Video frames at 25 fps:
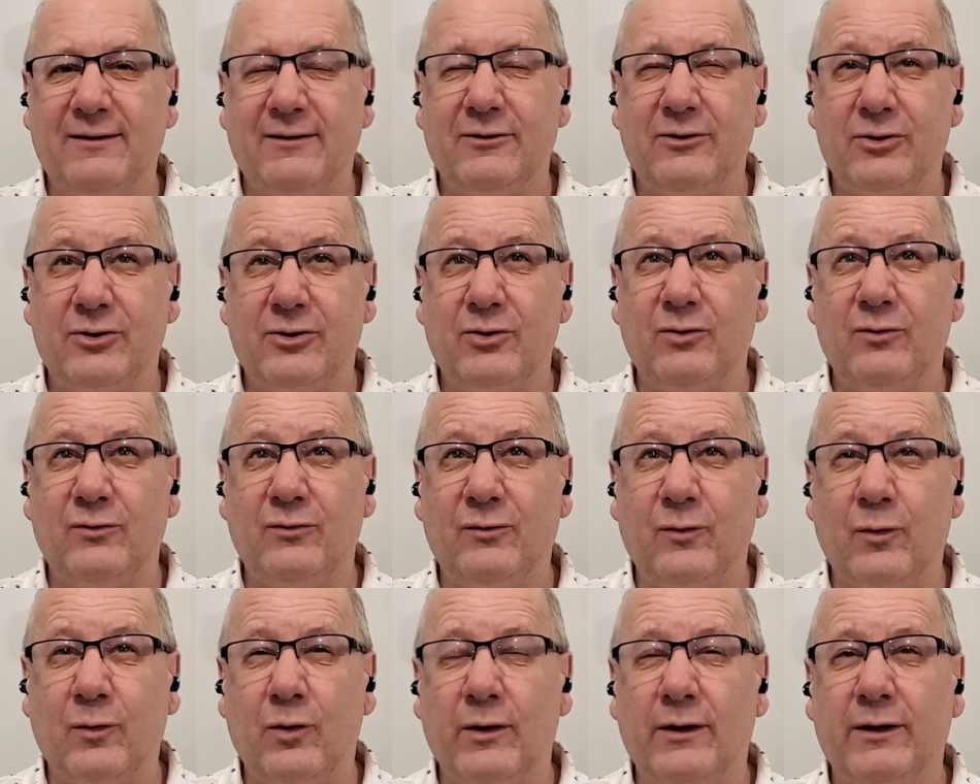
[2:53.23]
2,
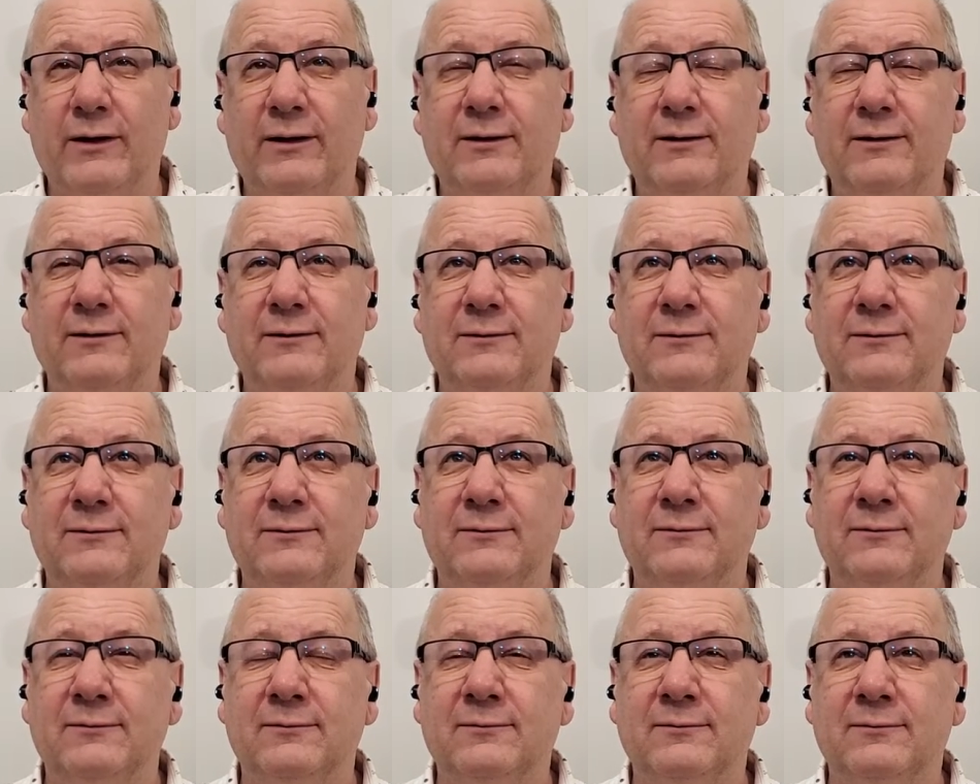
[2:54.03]
4,
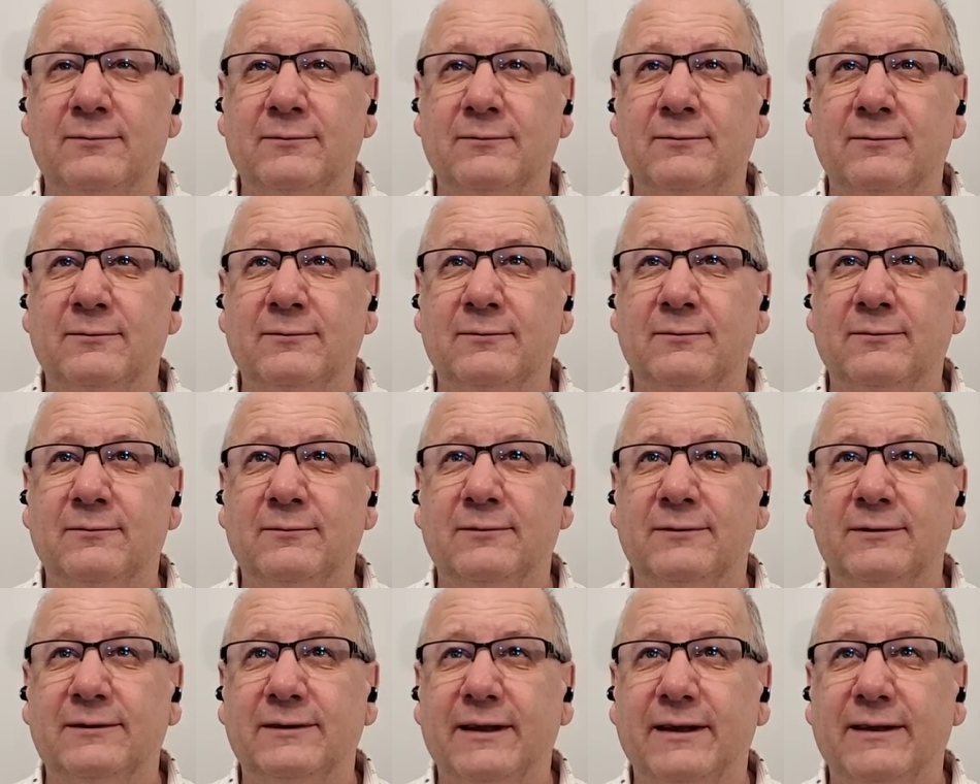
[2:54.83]

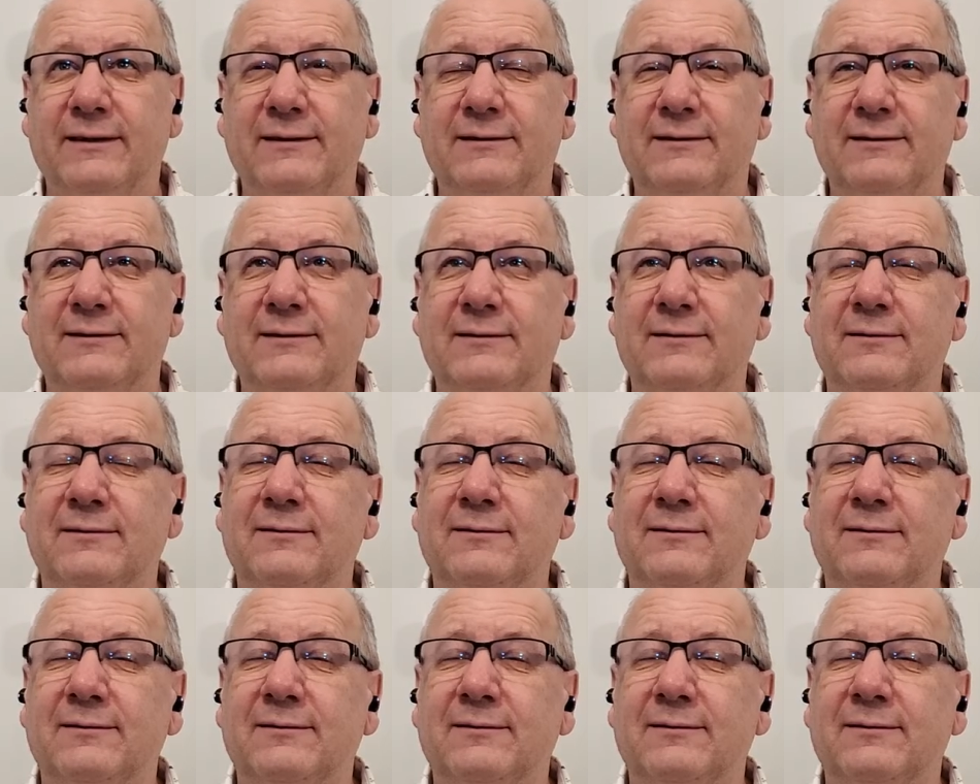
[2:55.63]
6,